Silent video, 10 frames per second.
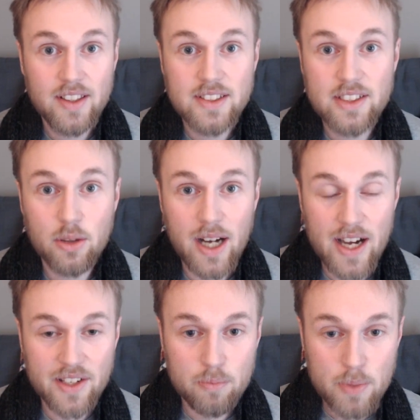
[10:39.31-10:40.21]
So
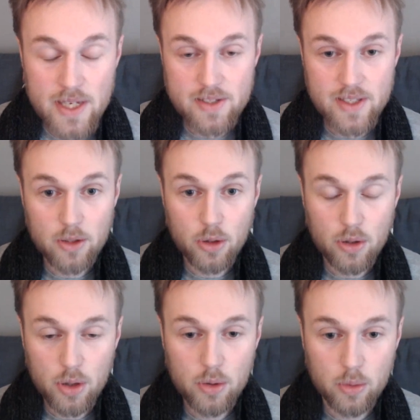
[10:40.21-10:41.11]
I N F Ps, they
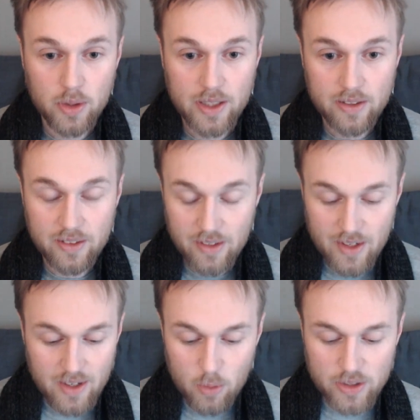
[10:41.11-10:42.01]
cocoon, and
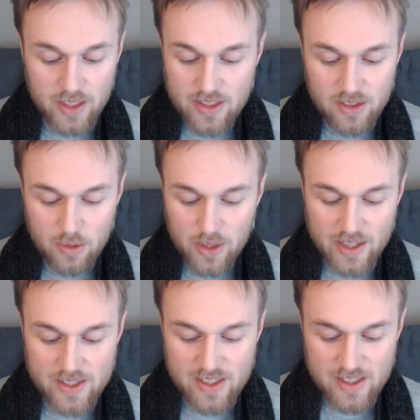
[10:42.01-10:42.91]
what they do
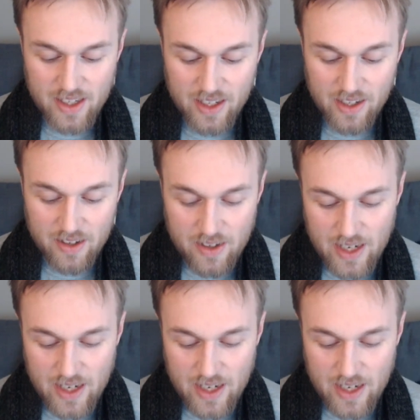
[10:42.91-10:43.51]
is, uh,